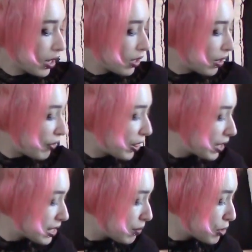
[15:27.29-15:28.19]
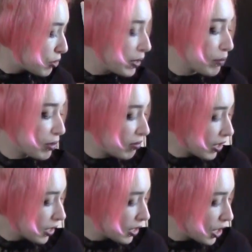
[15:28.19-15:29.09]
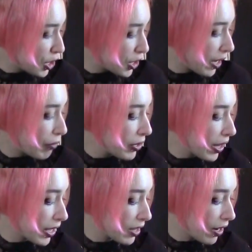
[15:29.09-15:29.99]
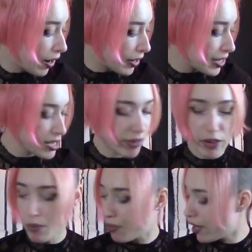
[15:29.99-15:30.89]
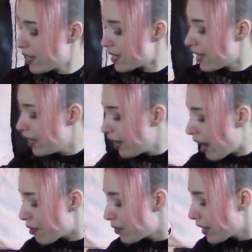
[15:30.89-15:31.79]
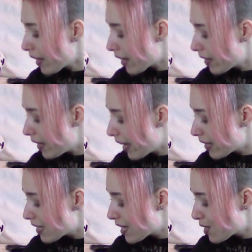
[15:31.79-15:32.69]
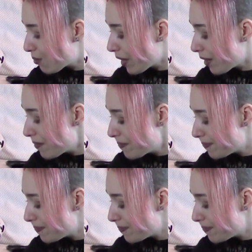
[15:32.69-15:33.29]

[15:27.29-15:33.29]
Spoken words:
Everything seems to be in perfect condition. I really like the harness, very impressed. I really like the necklace as well.